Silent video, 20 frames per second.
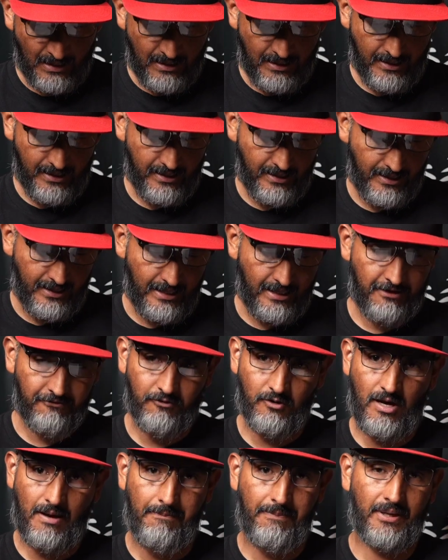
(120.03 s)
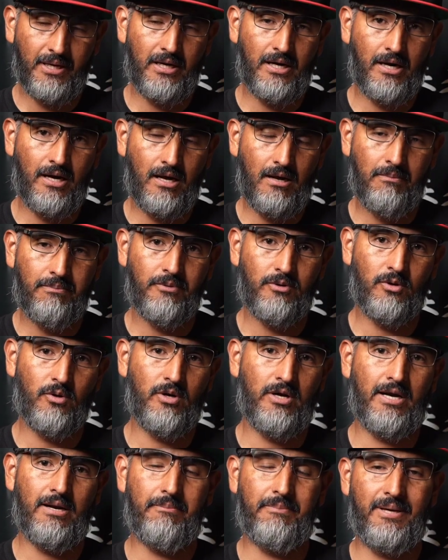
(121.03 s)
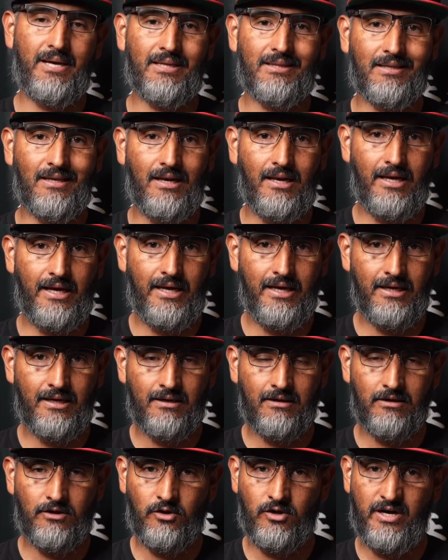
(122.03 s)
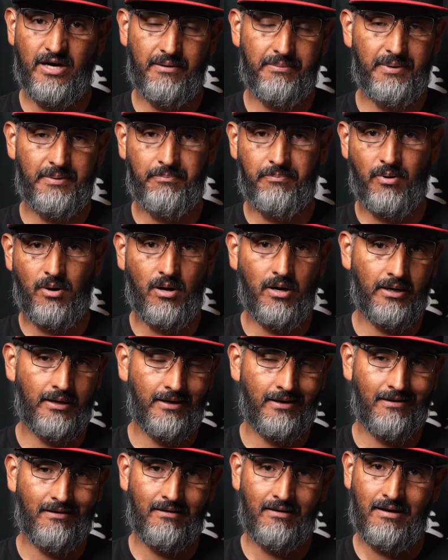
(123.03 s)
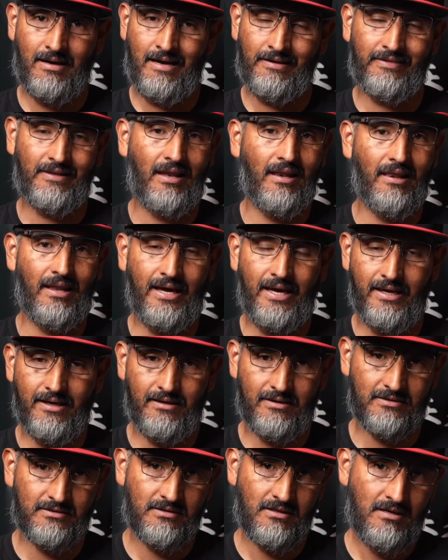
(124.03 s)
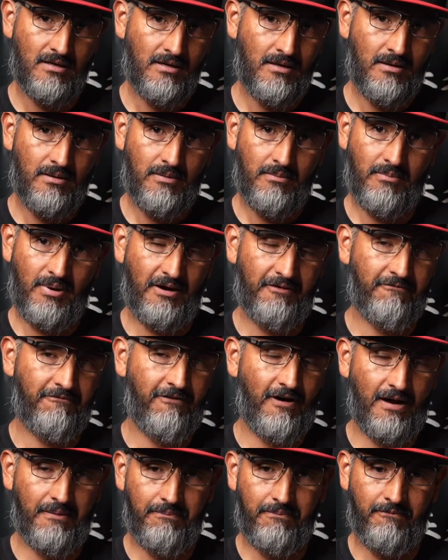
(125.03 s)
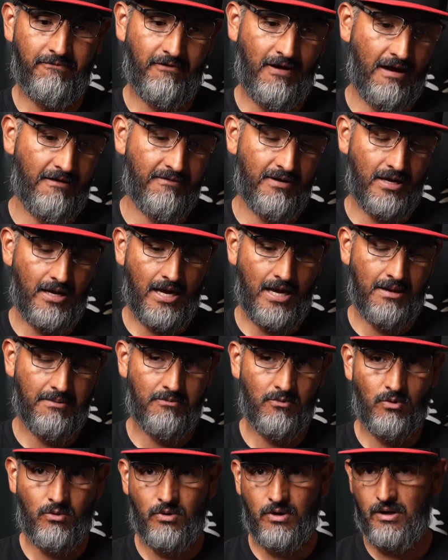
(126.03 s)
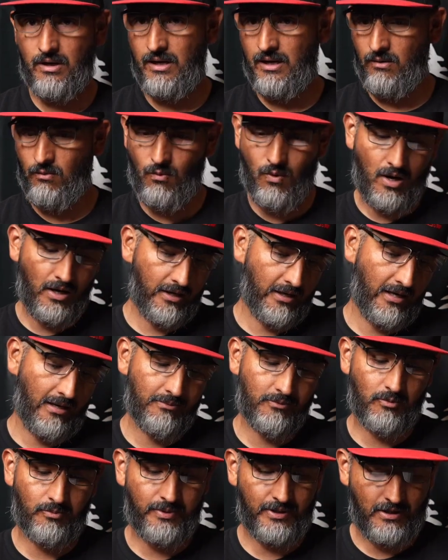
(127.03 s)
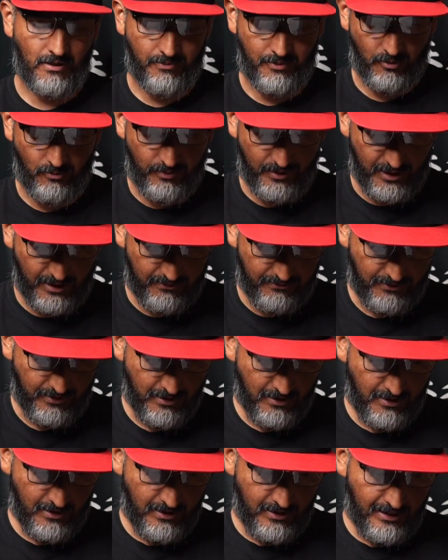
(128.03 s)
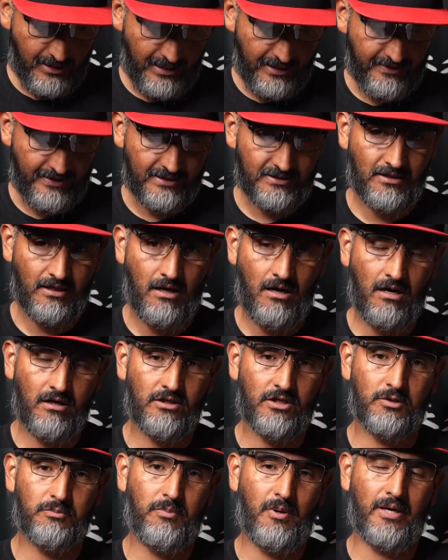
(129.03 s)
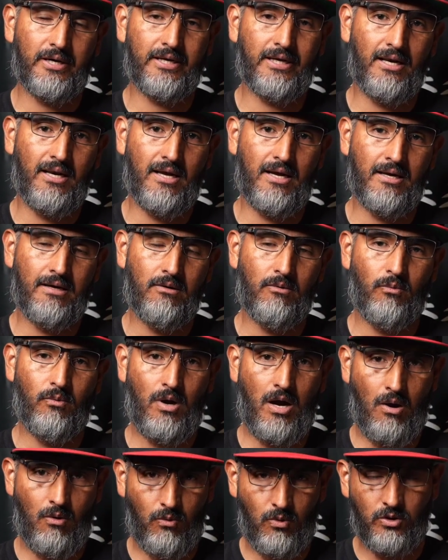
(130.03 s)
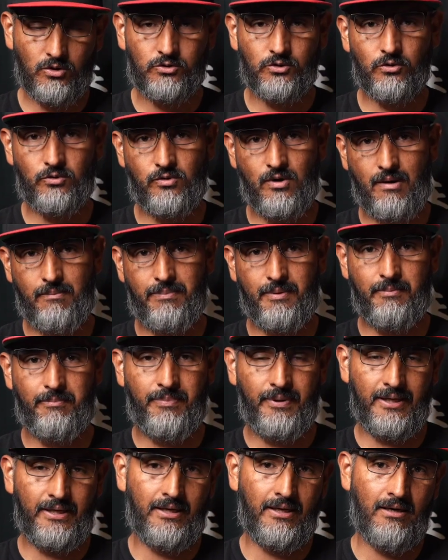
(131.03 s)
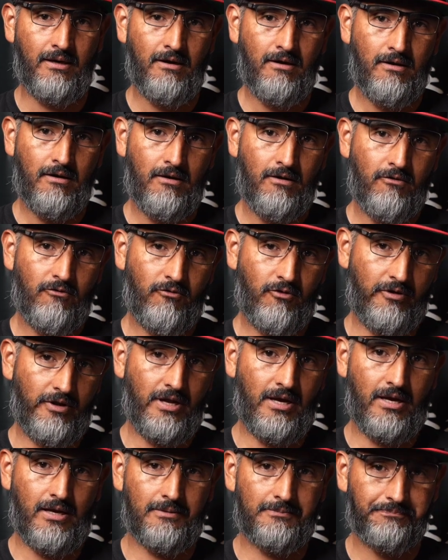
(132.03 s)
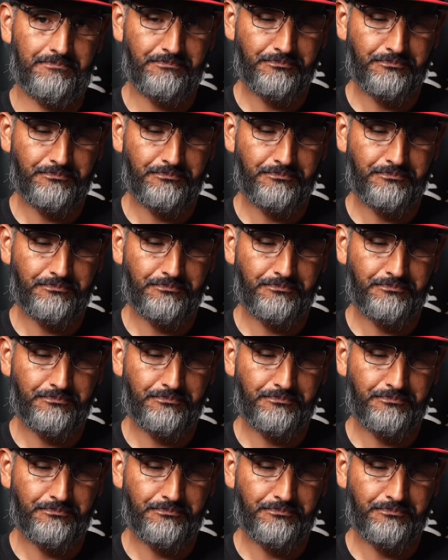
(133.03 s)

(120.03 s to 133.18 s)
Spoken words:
And again, if you're not picking it up, you need to be at the lake. You need to be parked at the latest by 5 a.m. and walking up to pick up your bib. And that's at Hunter's parking lot. I will also drop a pin for the